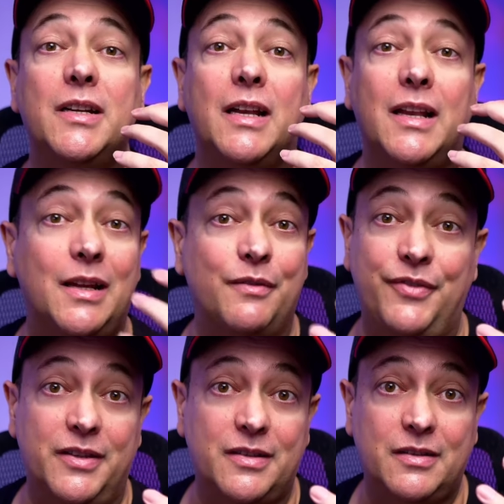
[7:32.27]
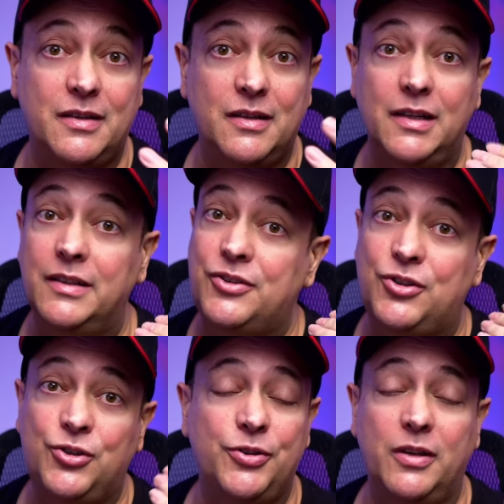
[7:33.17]
you're gonna love this. It's
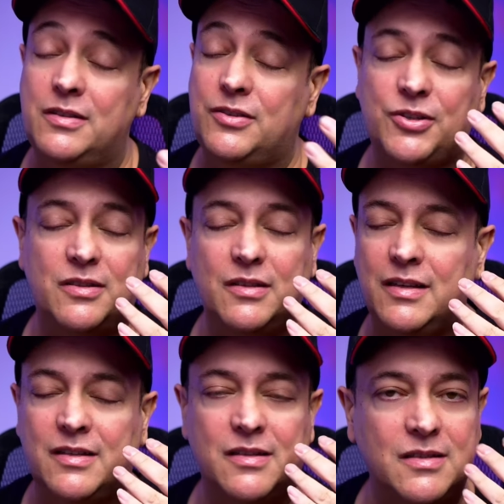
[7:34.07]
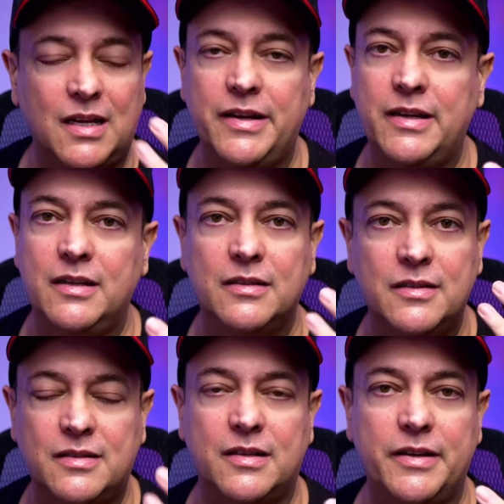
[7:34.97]
just a
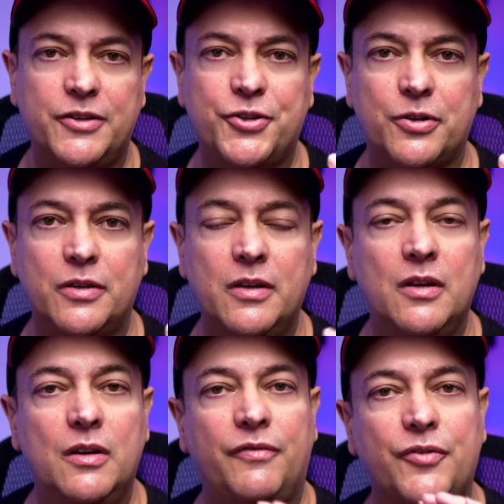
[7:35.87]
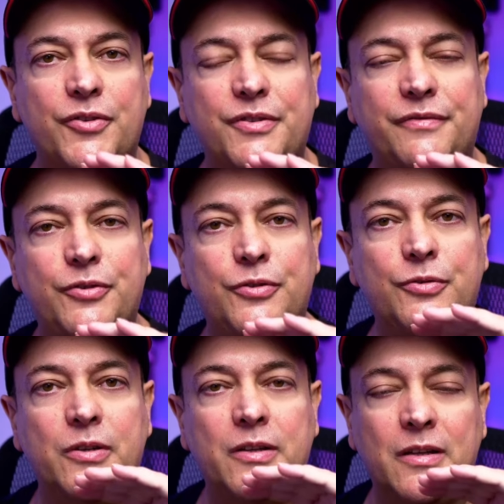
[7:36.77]
stunning show. For those of you
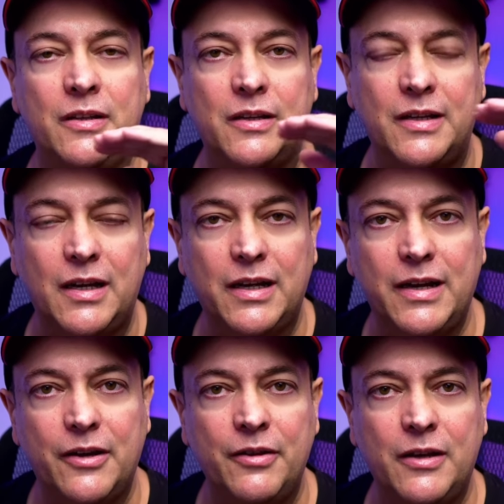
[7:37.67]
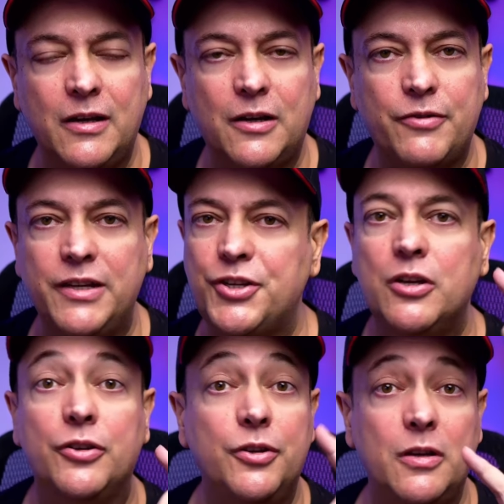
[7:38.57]
who are in the younger
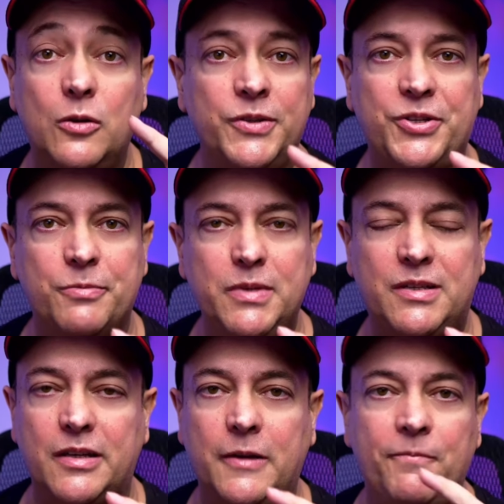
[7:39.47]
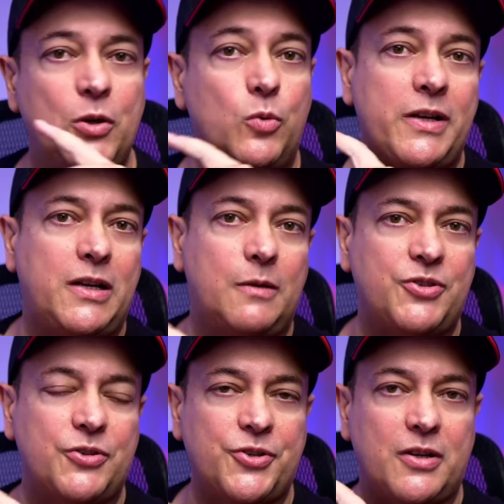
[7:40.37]
range, you don't know what you're missing when it
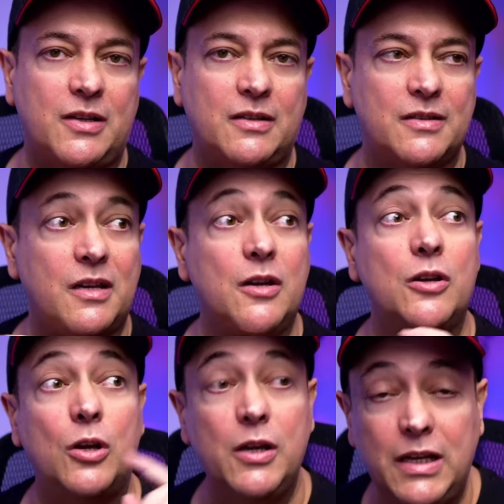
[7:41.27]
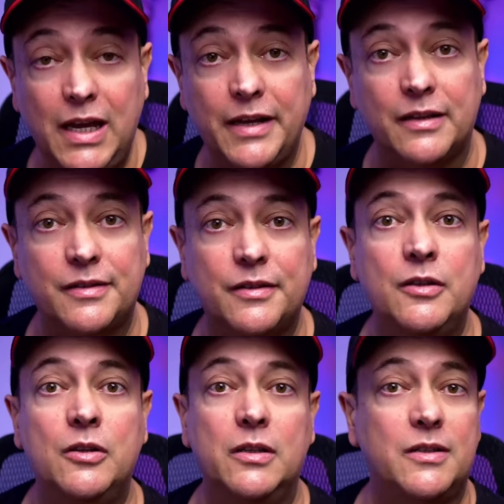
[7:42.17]
comes to a show like this. Go and get it.
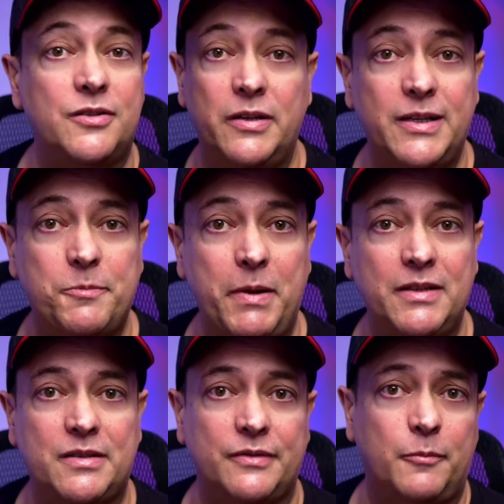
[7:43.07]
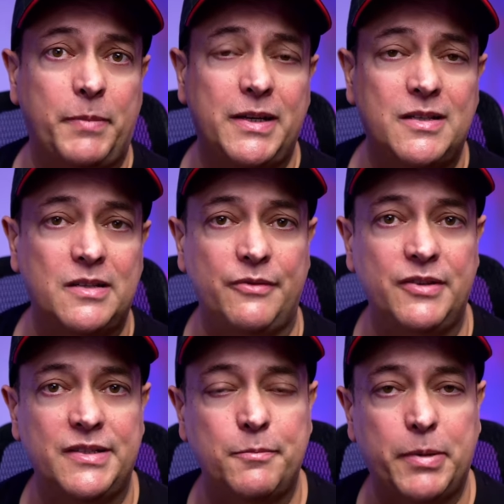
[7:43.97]
It's not expensive. I paid
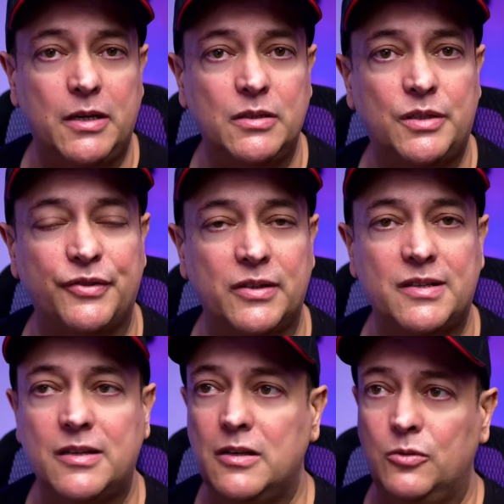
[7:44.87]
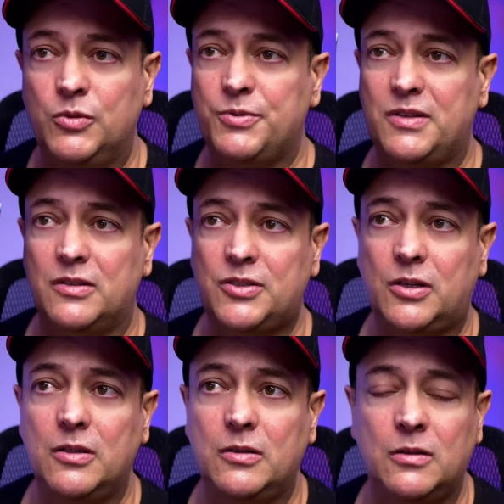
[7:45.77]
£70 for this, which was a
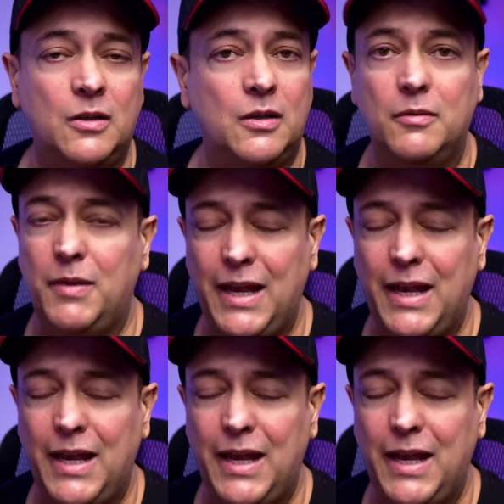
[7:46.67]
total,